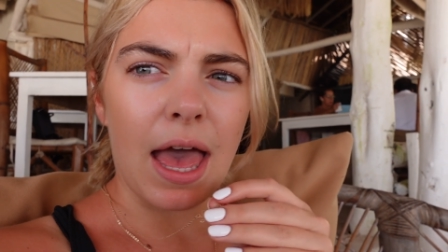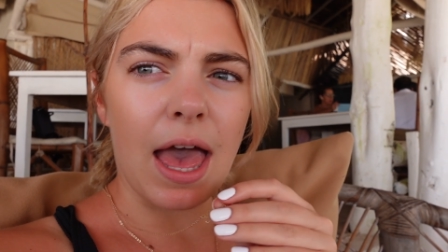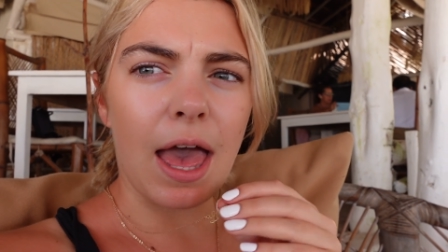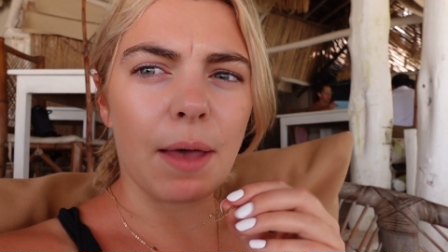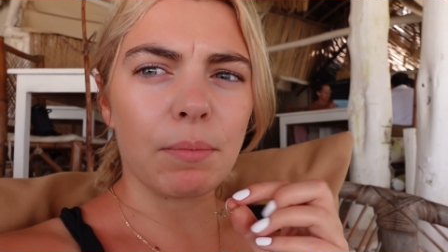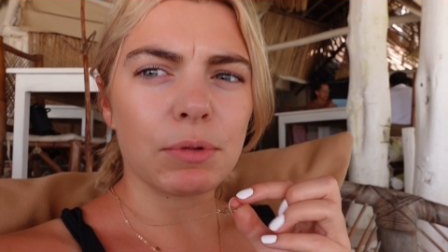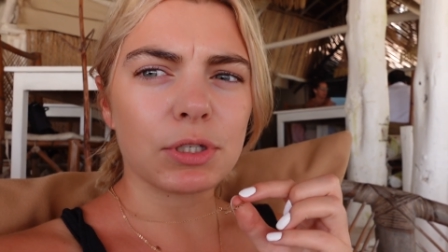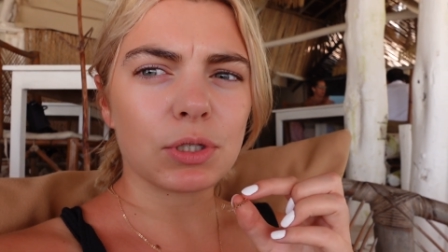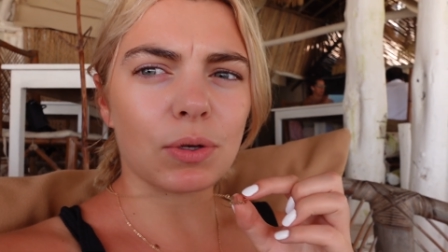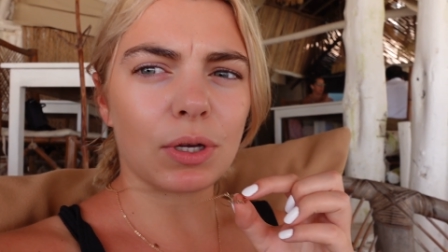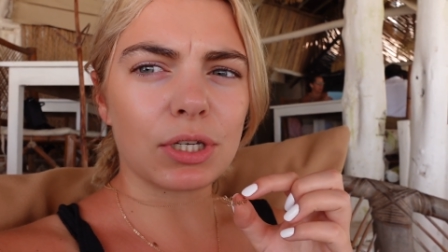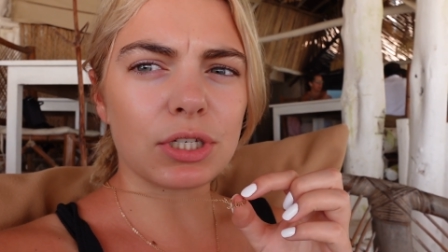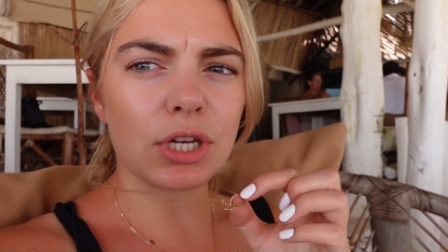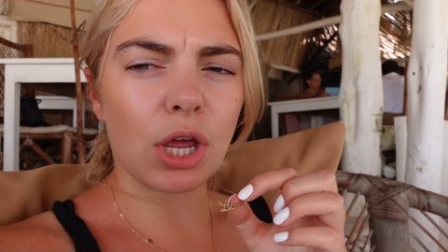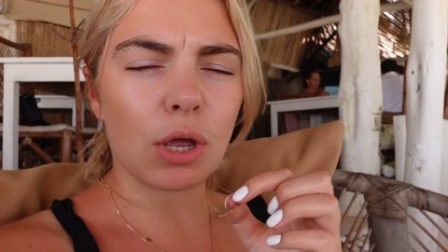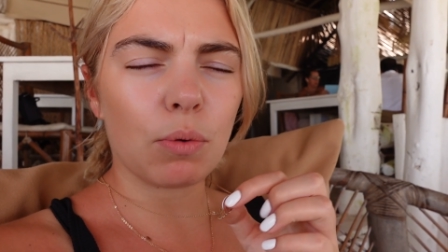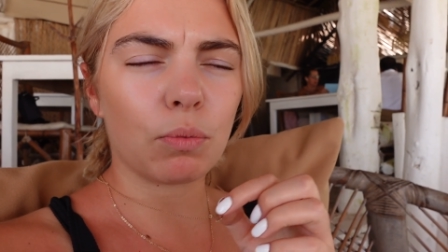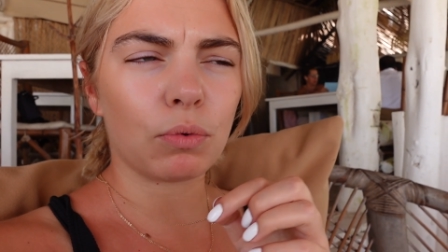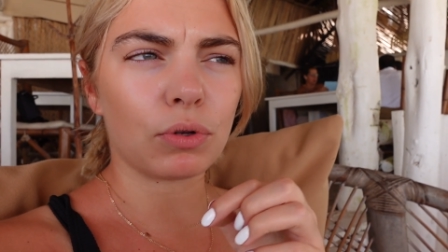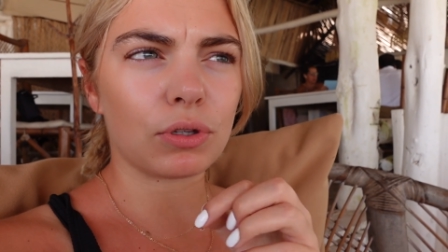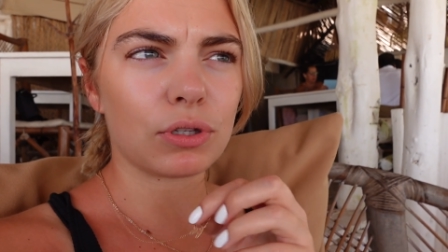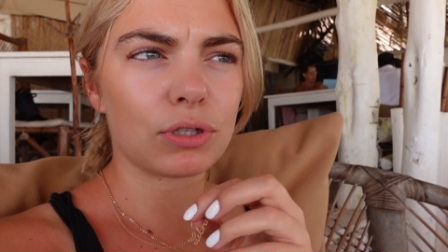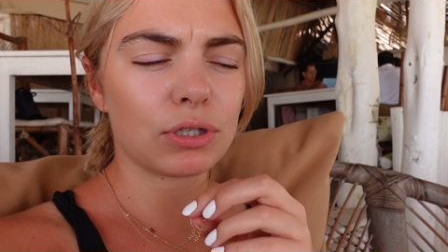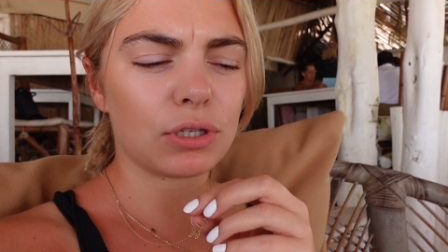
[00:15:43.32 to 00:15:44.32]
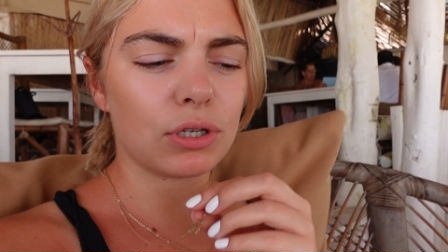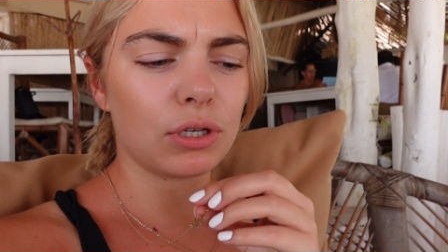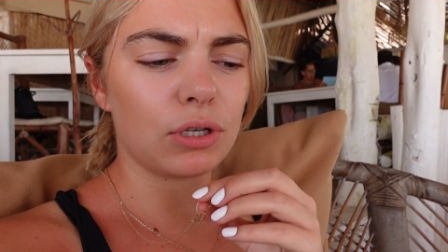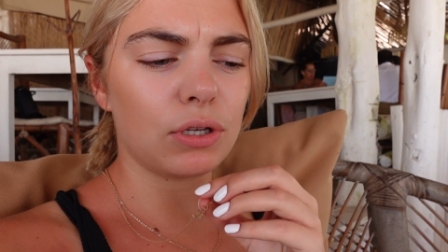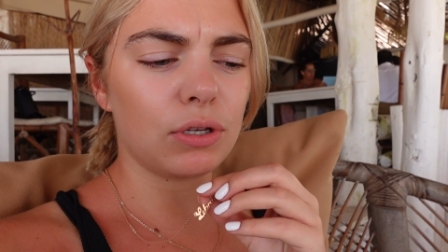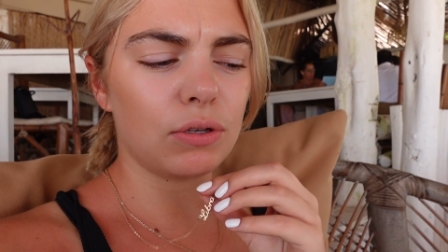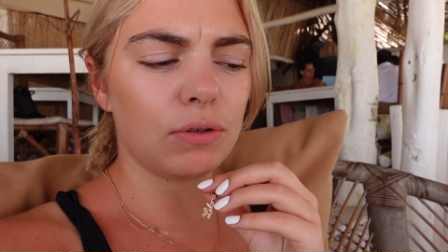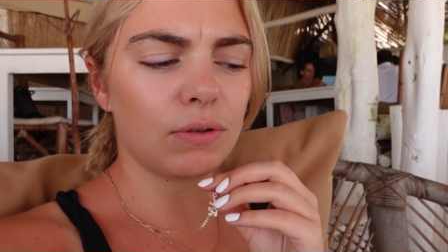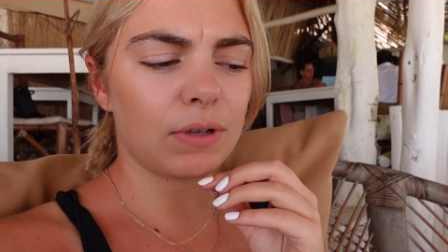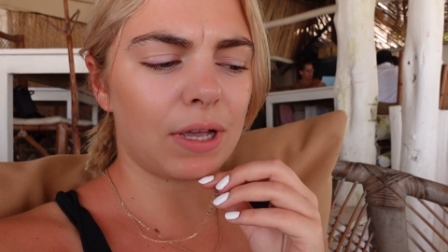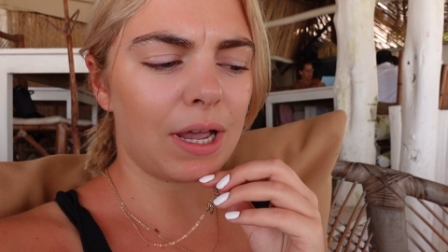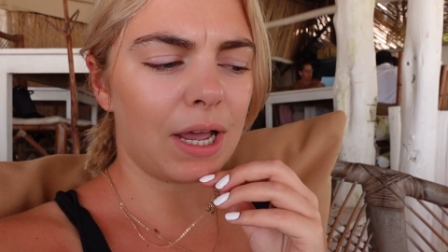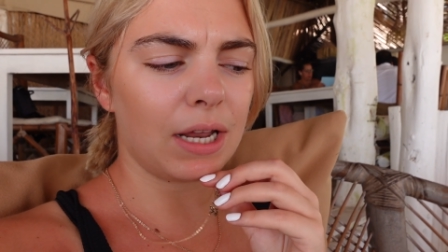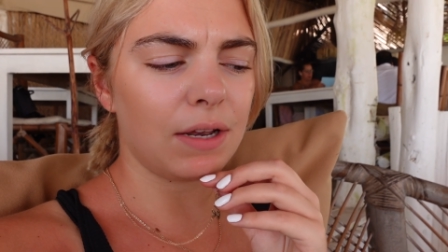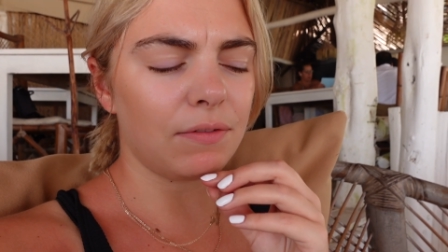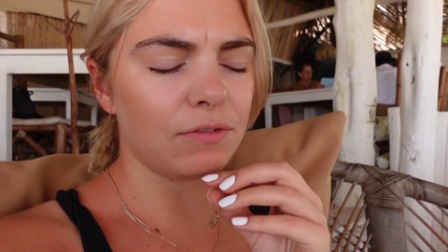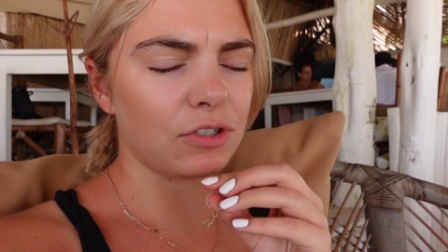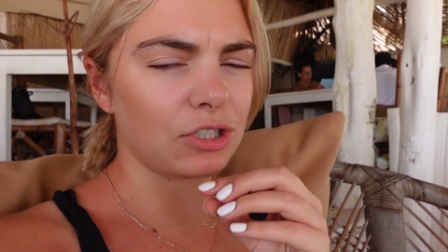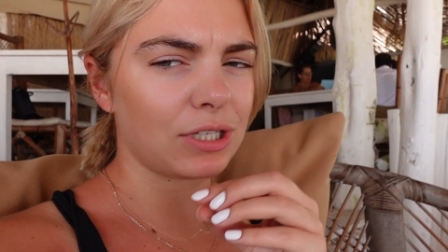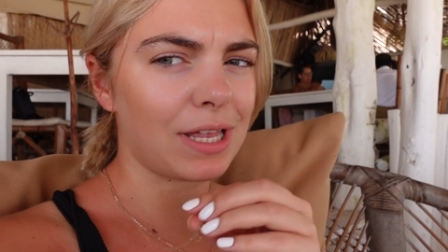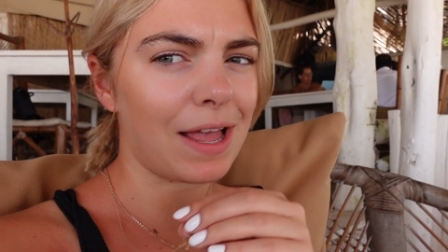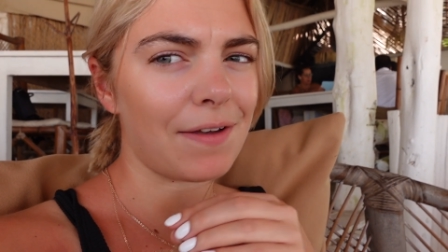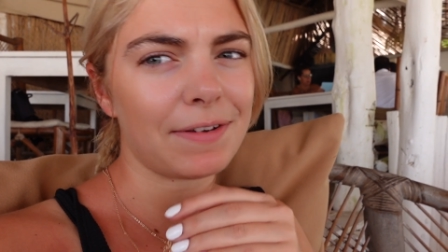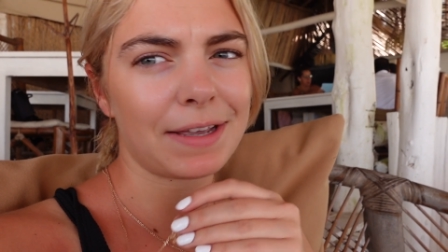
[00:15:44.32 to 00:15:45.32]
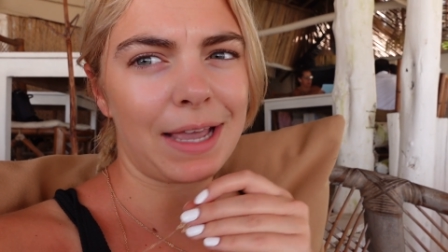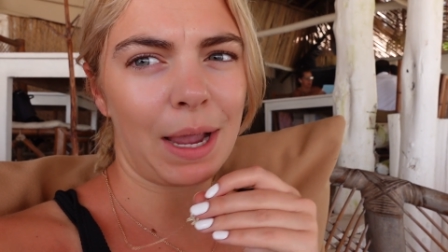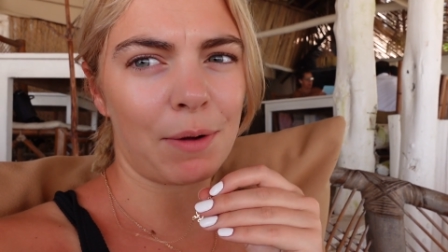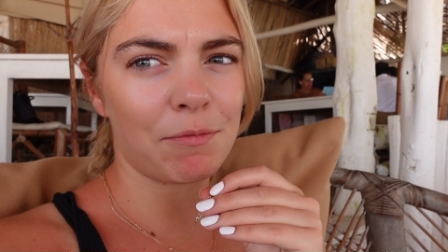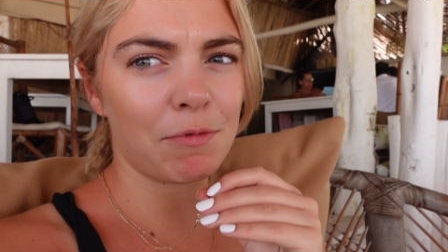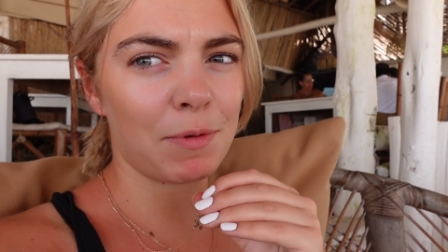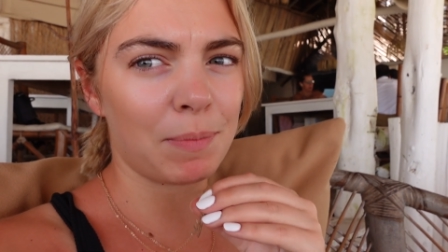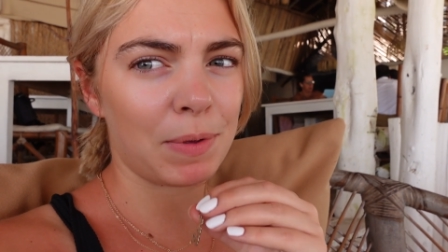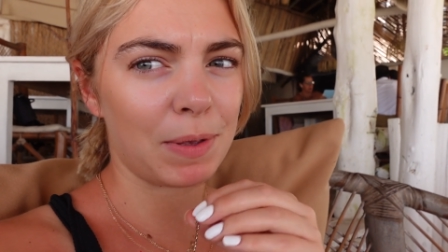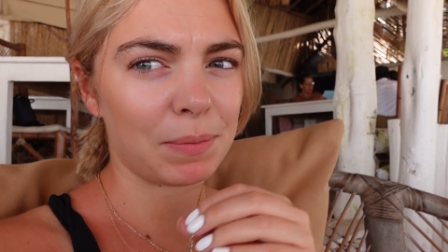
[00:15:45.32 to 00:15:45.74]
Um, so I don't want to kind of just have the camera